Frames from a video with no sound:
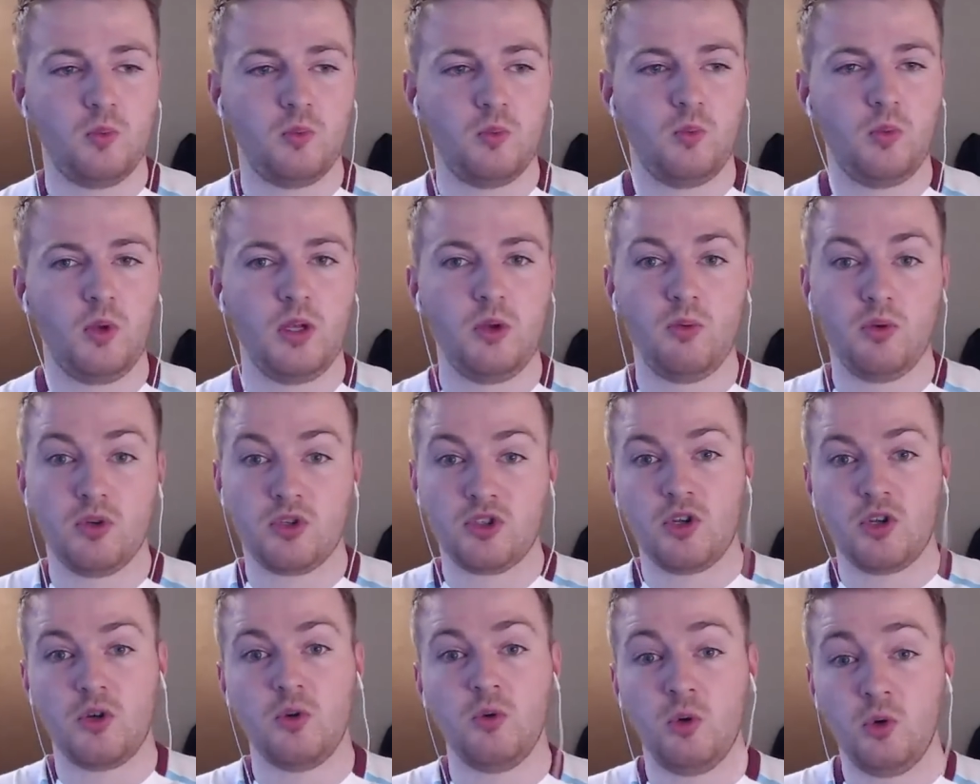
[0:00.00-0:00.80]
we were
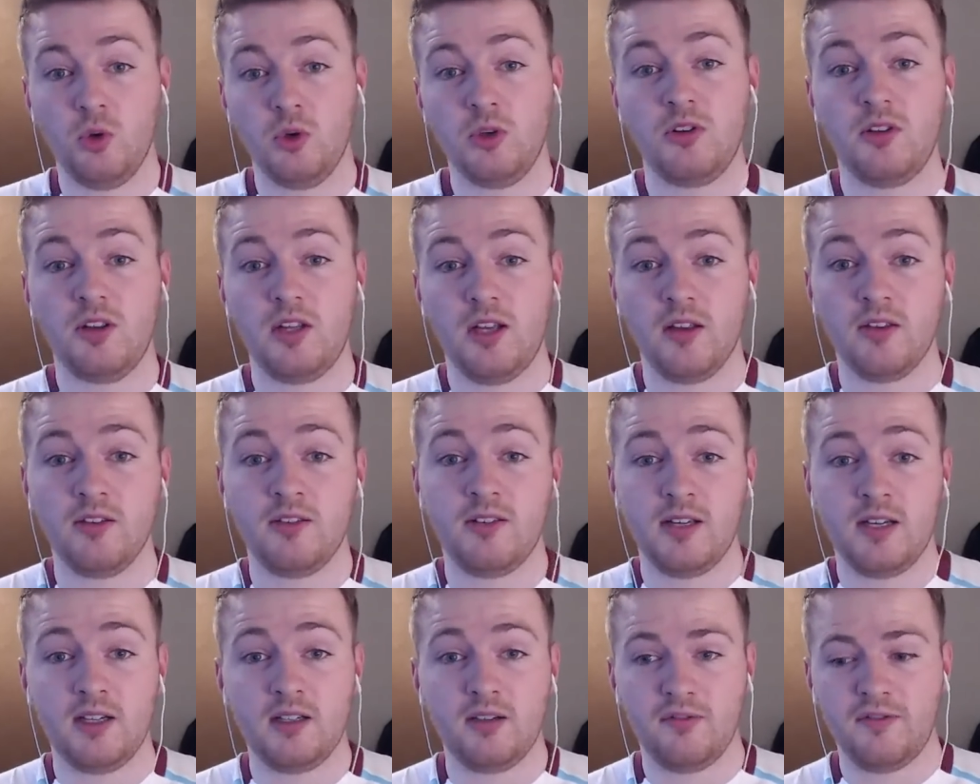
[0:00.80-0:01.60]
so good the other
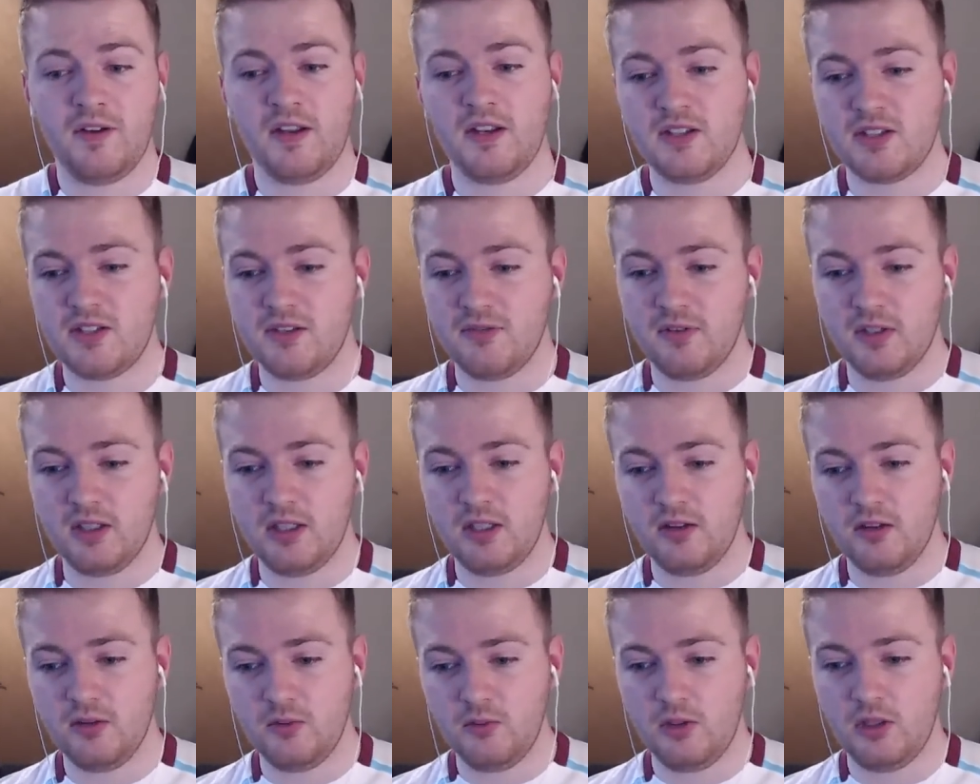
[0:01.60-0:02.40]
day
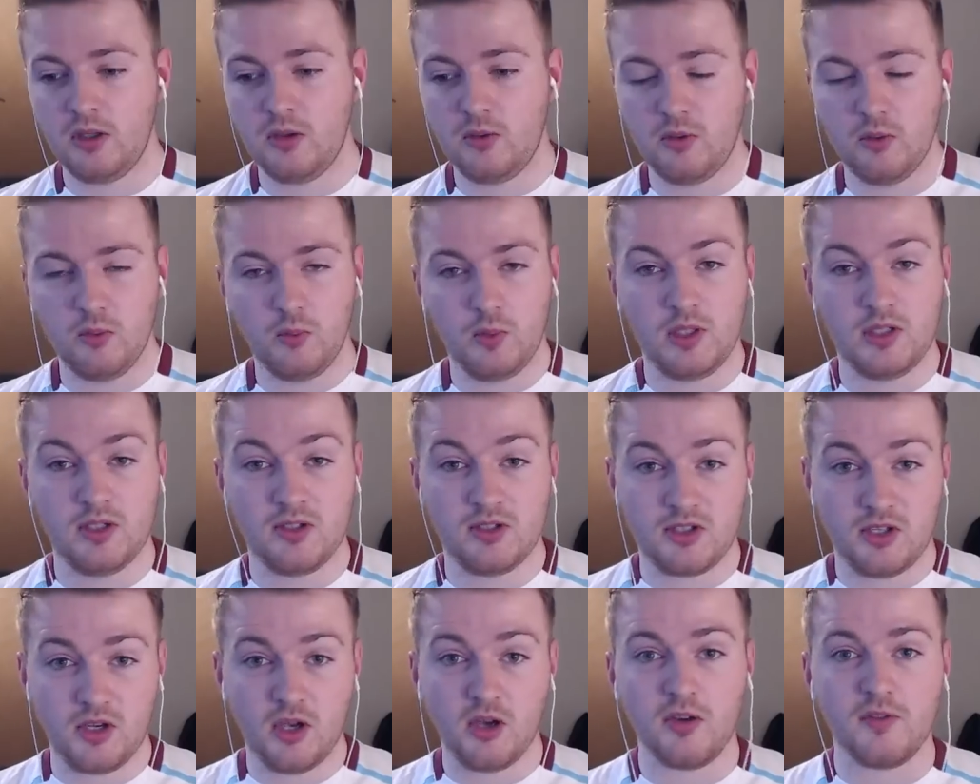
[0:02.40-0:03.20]
defensively that that we
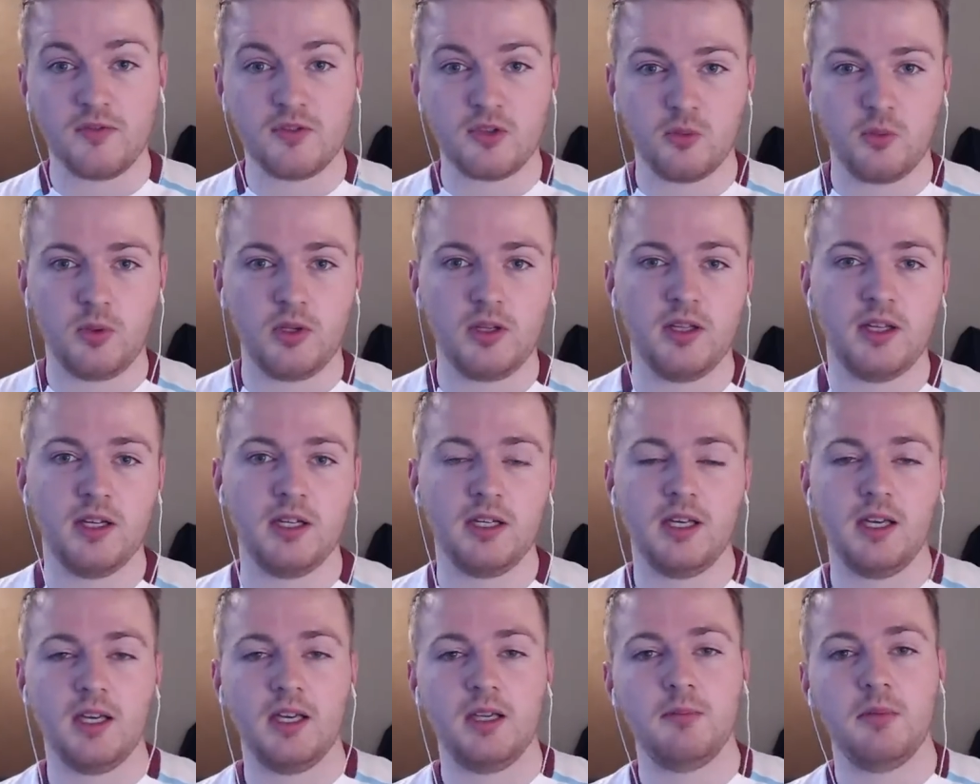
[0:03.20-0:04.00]
deserved to win
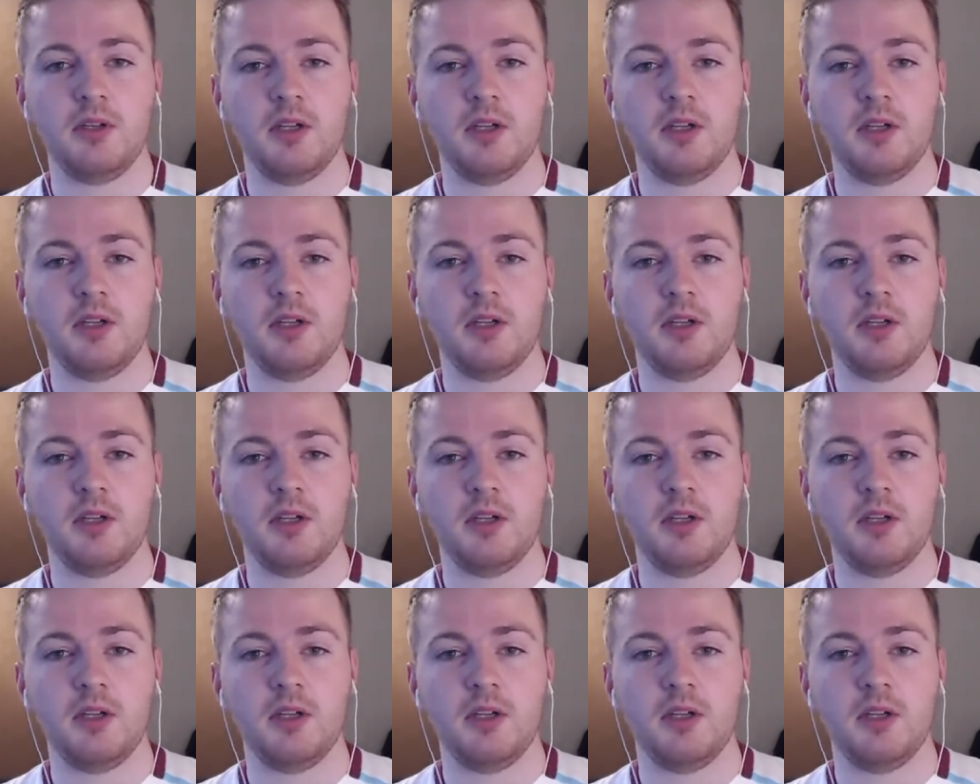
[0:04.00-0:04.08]
that game?